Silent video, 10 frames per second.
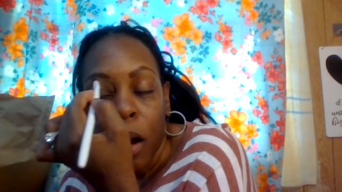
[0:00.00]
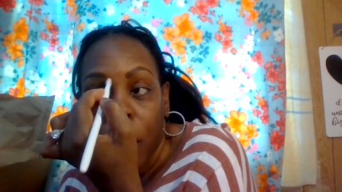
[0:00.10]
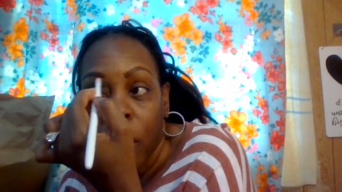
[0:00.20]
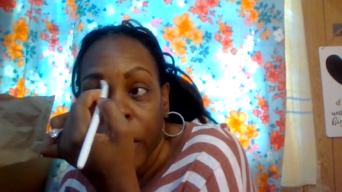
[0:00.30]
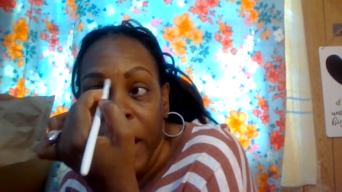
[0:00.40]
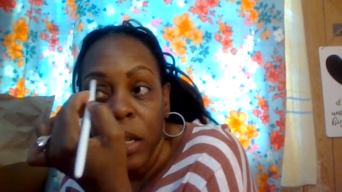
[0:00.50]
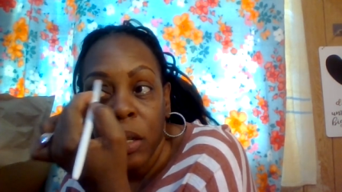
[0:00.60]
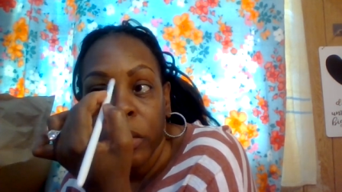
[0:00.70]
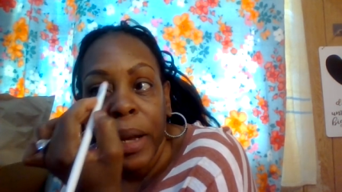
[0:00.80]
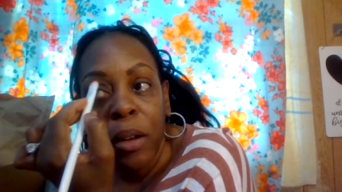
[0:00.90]
Okay,
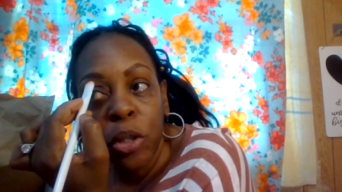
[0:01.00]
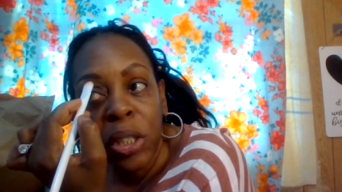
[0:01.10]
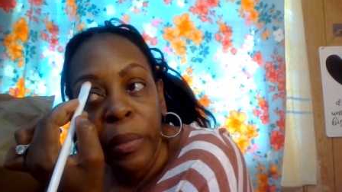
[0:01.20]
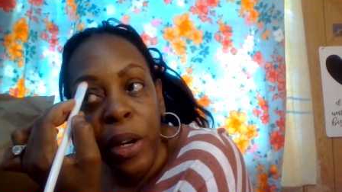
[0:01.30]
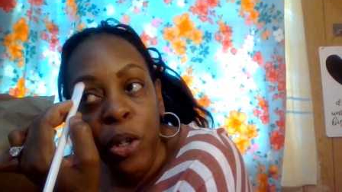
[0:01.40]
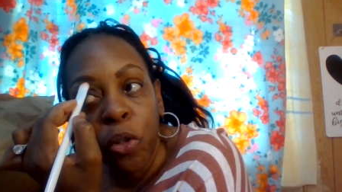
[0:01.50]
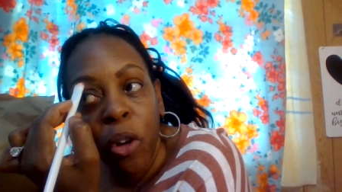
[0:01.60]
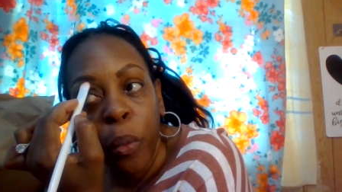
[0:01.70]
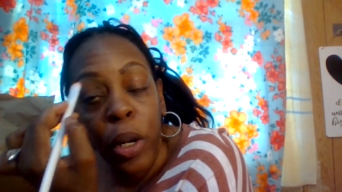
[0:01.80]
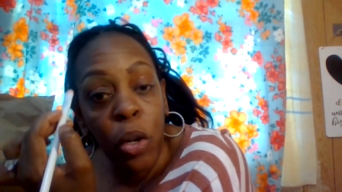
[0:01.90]
so now just make
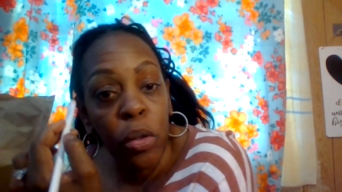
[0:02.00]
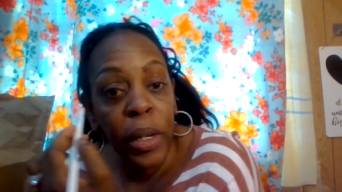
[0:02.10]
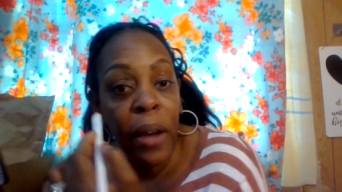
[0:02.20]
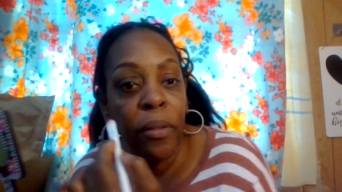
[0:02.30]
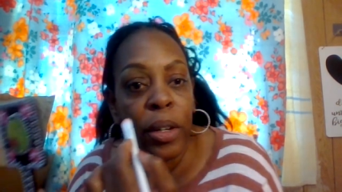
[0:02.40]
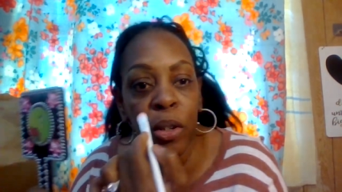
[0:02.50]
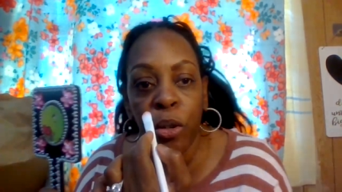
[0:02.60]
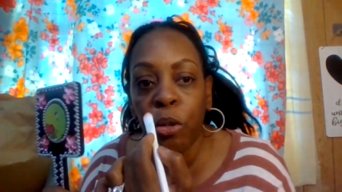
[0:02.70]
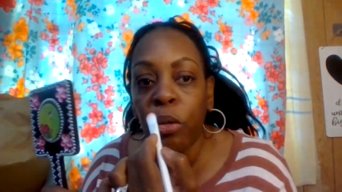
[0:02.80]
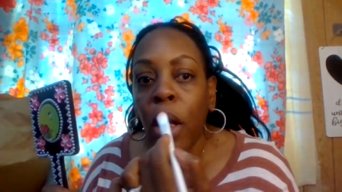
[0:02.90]
sure when you definitely
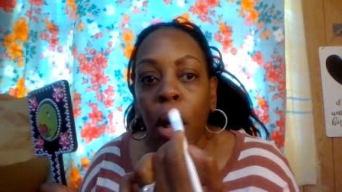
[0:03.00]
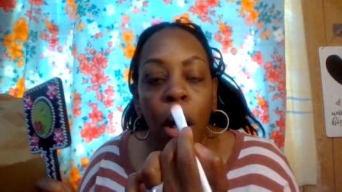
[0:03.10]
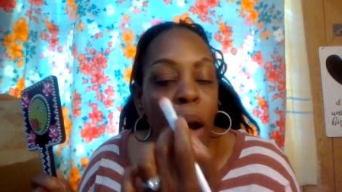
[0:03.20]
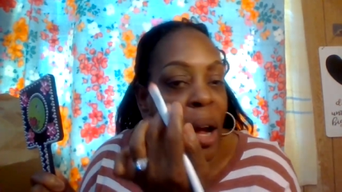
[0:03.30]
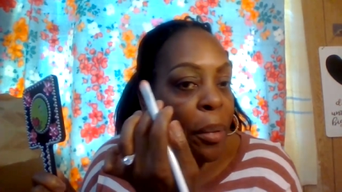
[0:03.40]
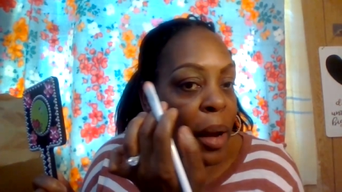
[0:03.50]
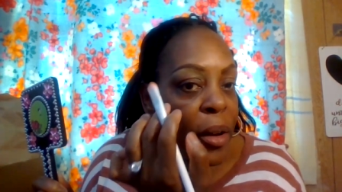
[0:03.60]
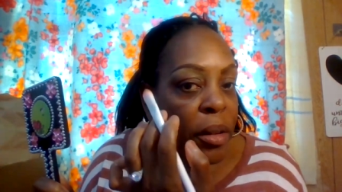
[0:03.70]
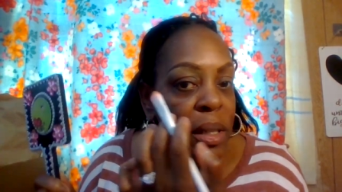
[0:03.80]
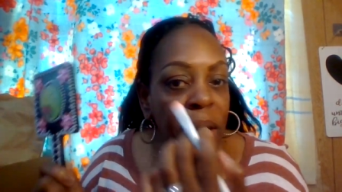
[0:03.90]
do apply
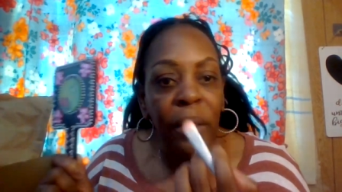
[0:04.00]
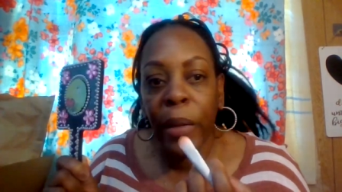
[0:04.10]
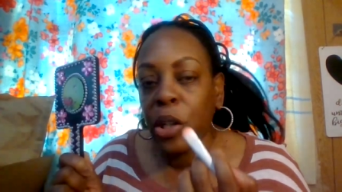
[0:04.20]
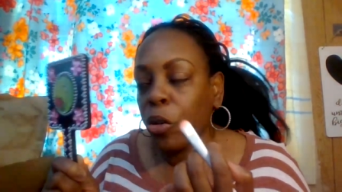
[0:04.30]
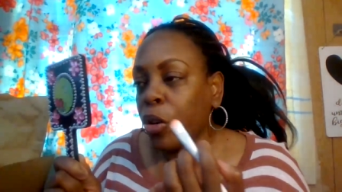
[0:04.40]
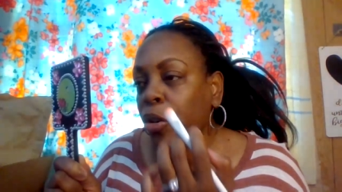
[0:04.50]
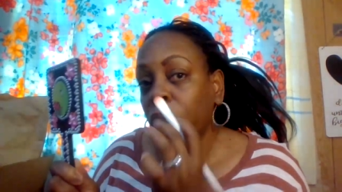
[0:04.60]
your concealer, make sure you're